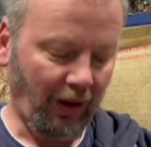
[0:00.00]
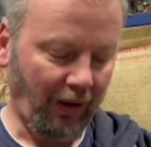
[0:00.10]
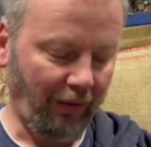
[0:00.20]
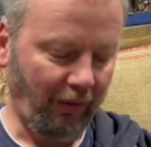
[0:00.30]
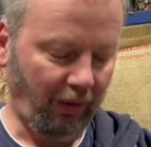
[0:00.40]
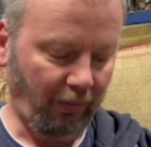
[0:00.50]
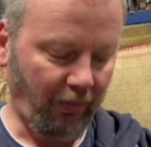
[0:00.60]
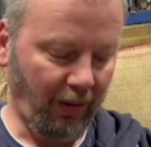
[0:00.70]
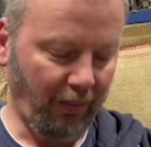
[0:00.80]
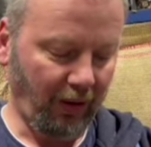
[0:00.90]
I've
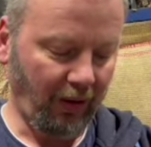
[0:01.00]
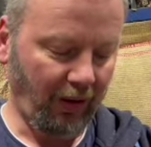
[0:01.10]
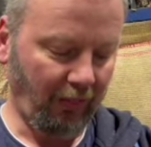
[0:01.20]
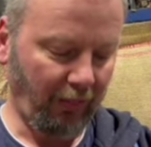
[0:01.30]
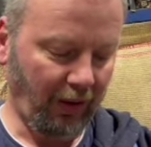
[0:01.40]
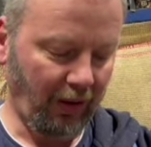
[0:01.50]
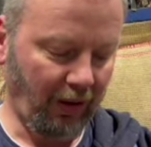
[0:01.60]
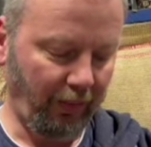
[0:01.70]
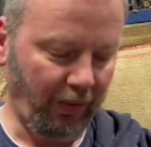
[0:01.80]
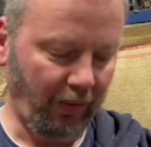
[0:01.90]
read my
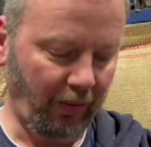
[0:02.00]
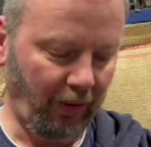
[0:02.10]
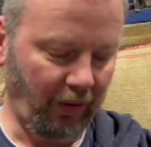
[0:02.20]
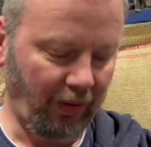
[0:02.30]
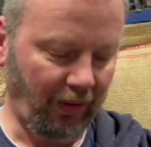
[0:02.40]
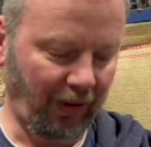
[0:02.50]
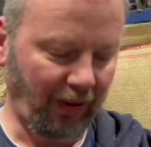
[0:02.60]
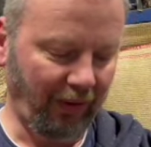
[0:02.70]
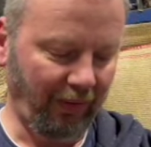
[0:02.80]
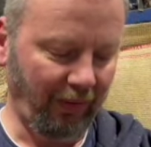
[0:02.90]
book called
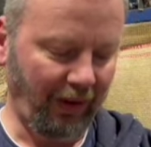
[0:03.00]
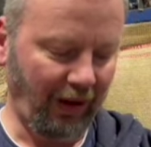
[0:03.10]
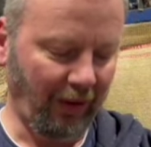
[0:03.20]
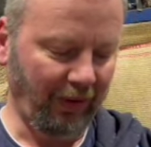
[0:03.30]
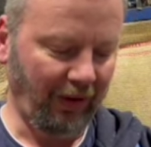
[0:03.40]
Tales from the Towers.